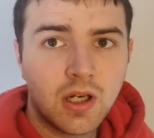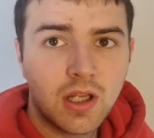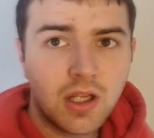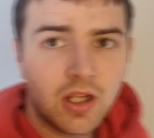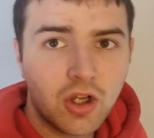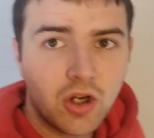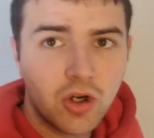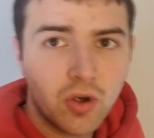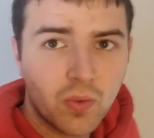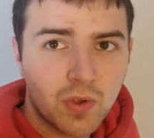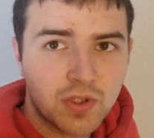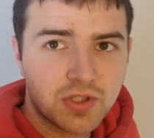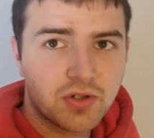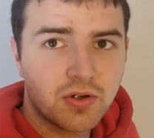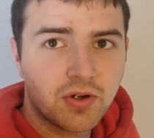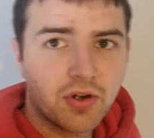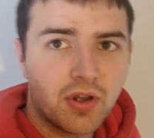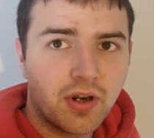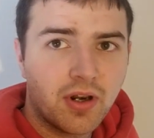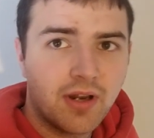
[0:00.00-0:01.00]
Hello, what's
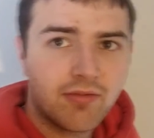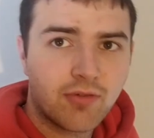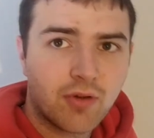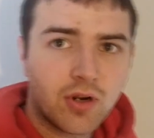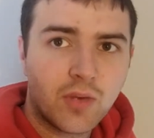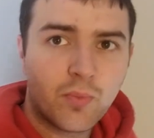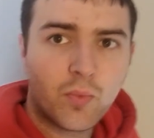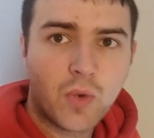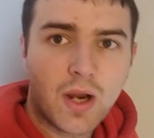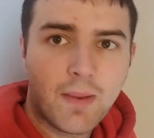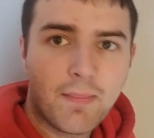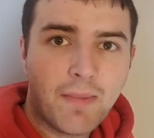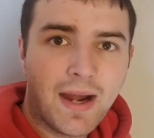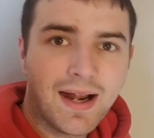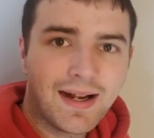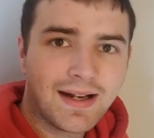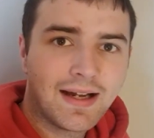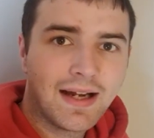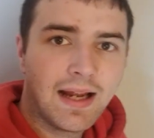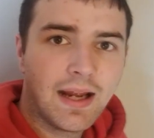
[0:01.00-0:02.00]
going on everyone? We're
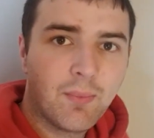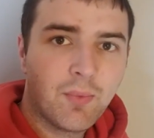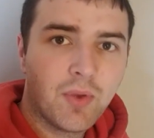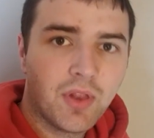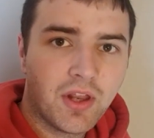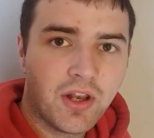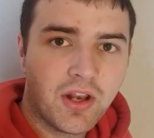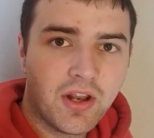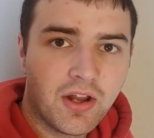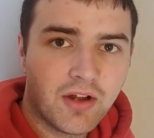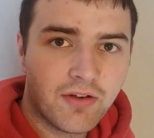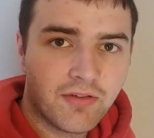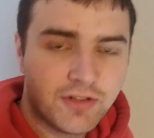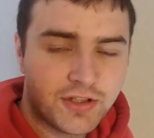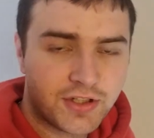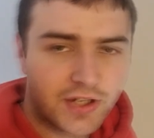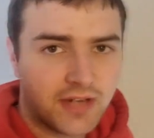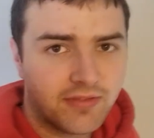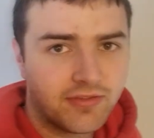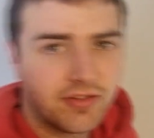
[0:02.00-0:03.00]
back again with another
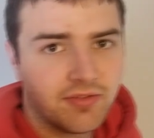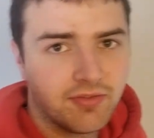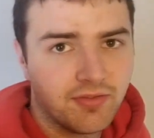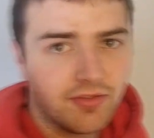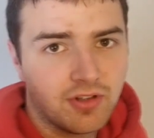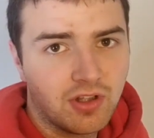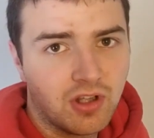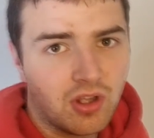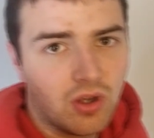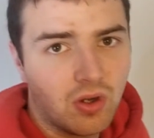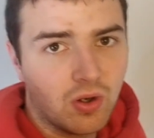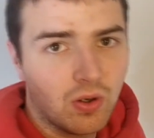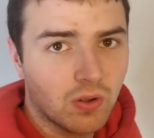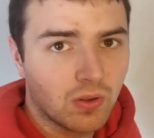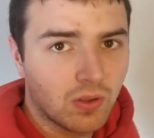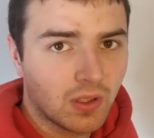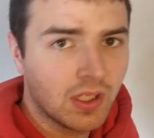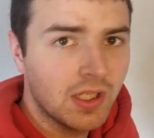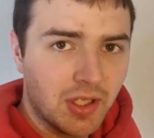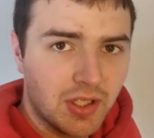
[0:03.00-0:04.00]
drift
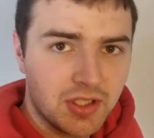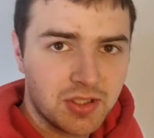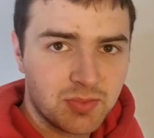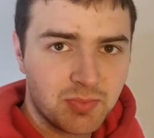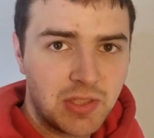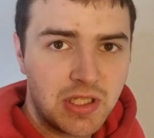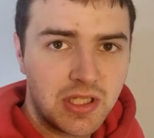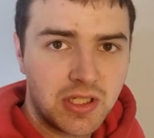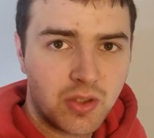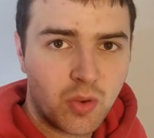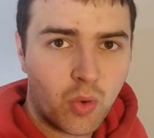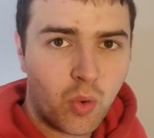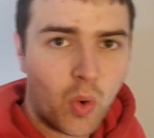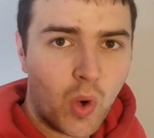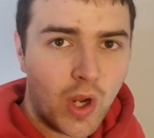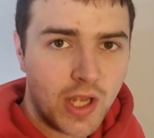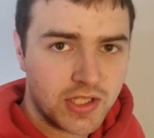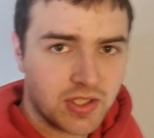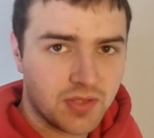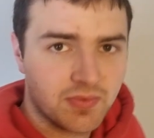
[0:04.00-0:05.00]
vlog. It has been
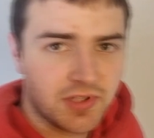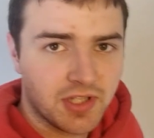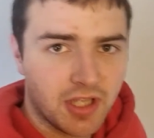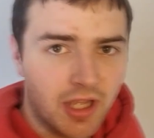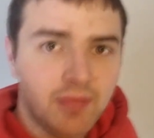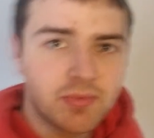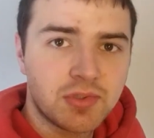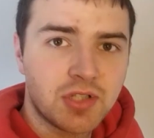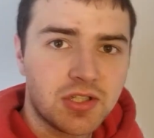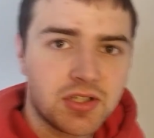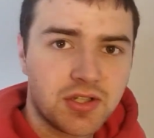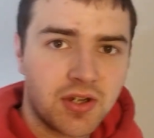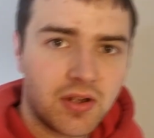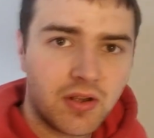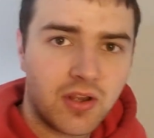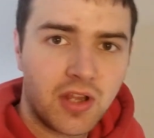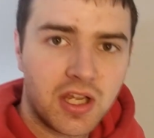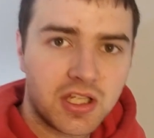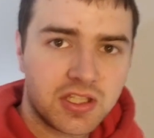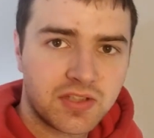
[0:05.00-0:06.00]
quite some time since
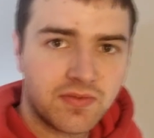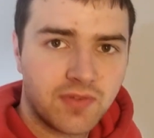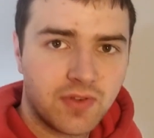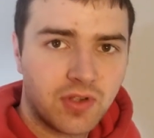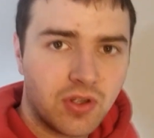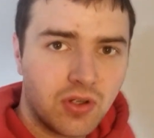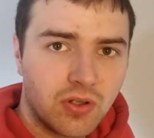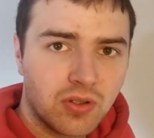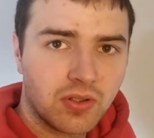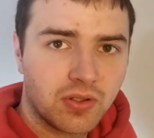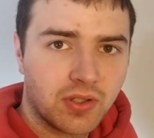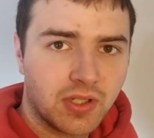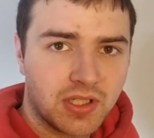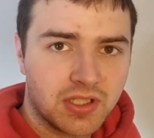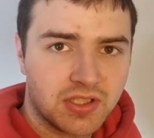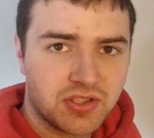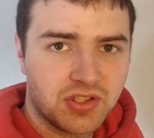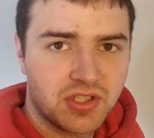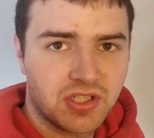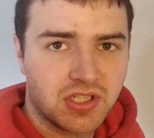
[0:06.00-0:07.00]
our last vlog.
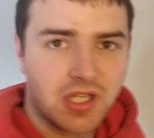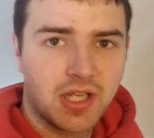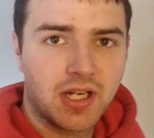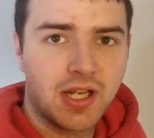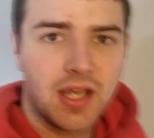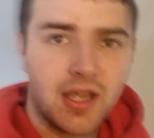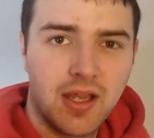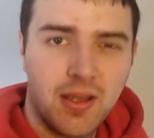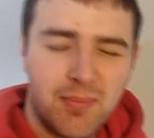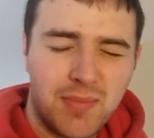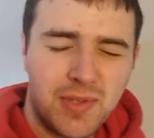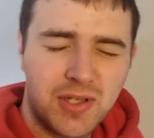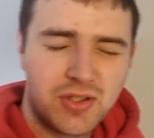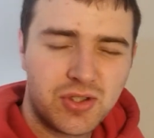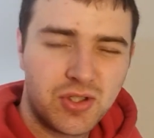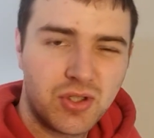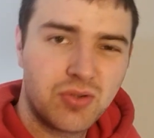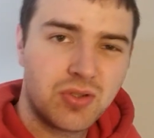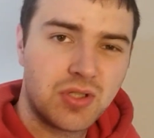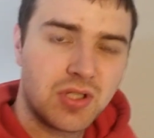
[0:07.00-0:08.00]
That's just kind of been
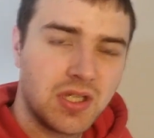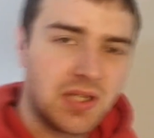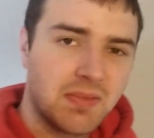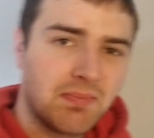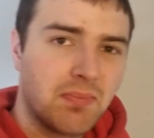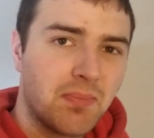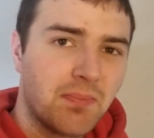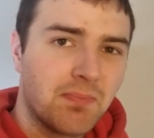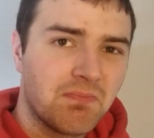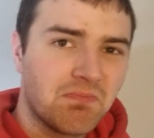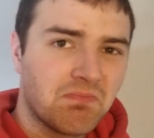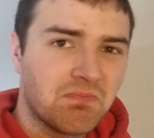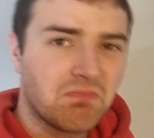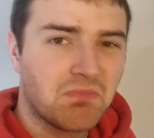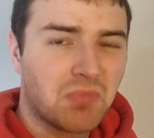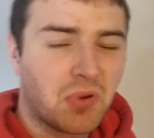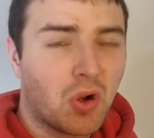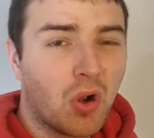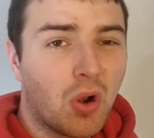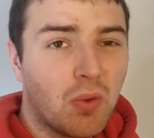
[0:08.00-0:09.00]
due to
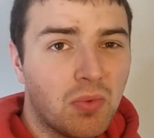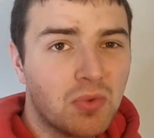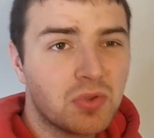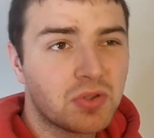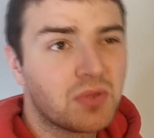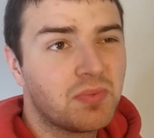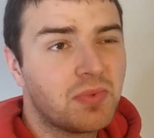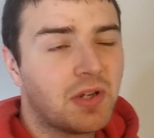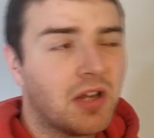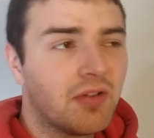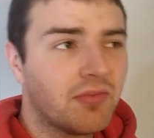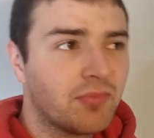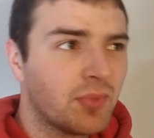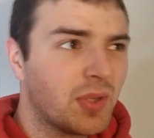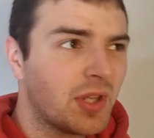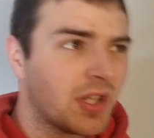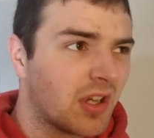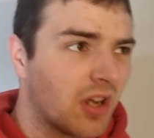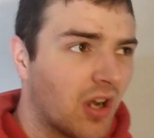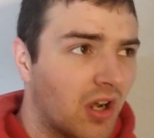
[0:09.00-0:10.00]
problems we've been having
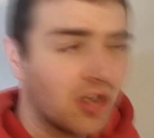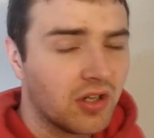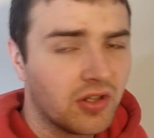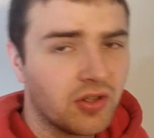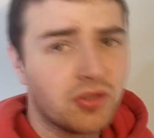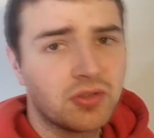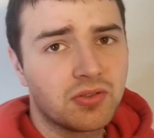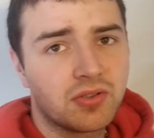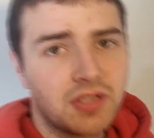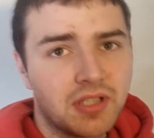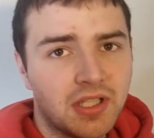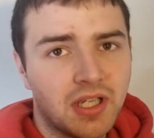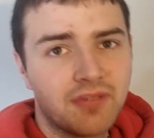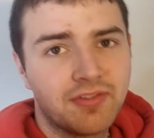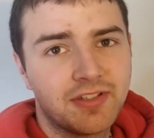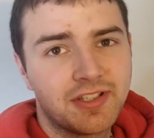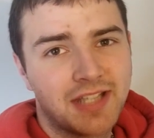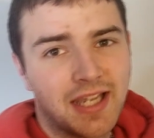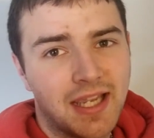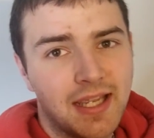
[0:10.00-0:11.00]
with the car and not really
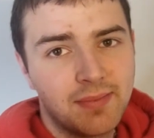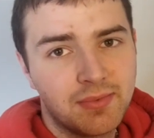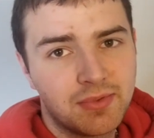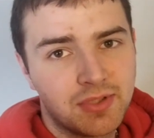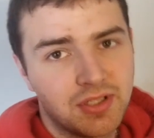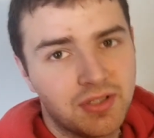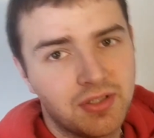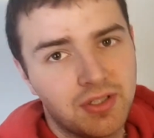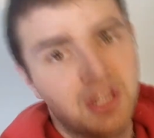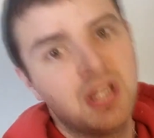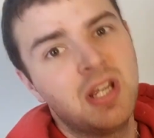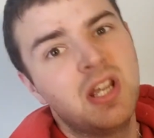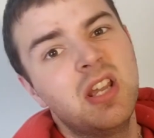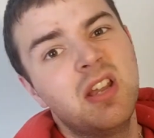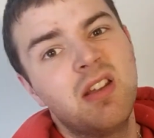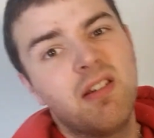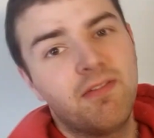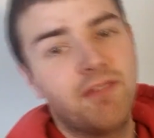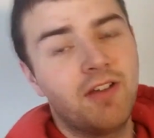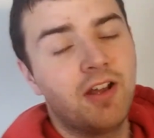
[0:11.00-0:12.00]
having time to
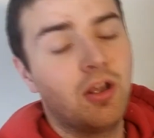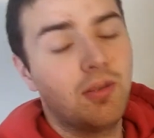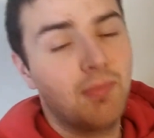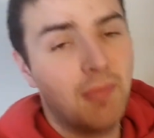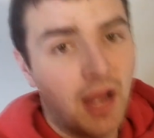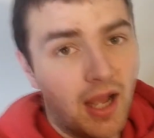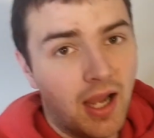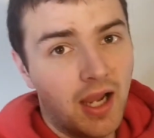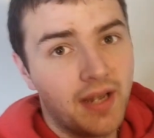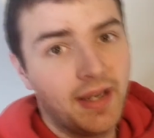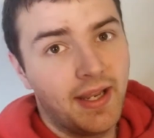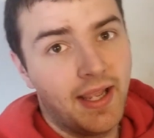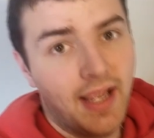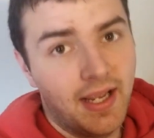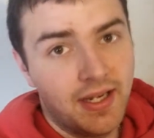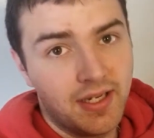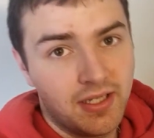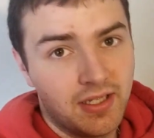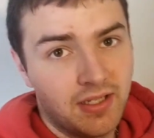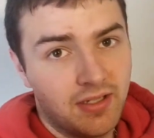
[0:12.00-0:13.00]
film and
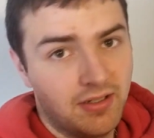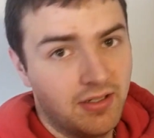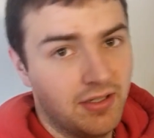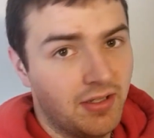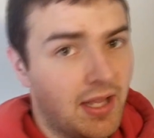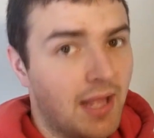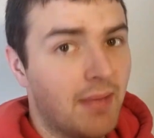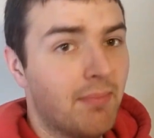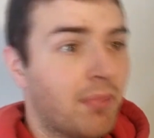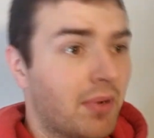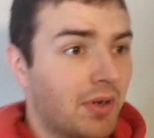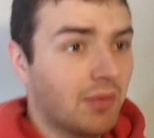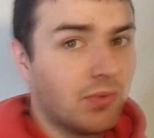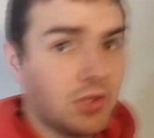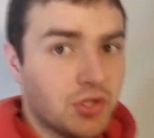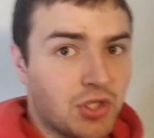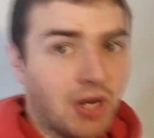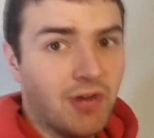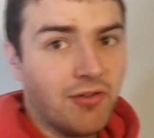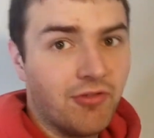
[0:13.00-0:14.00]
edit and then
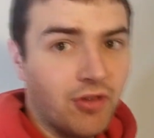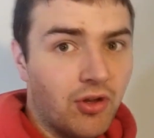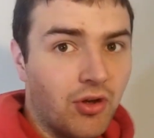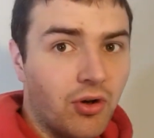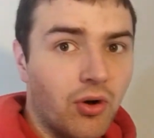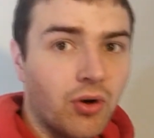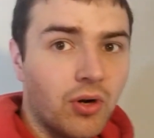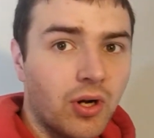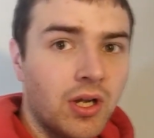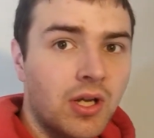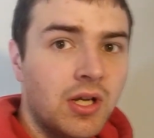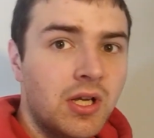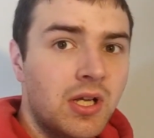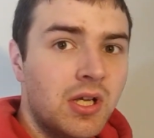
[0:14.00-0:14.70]
publish our vlog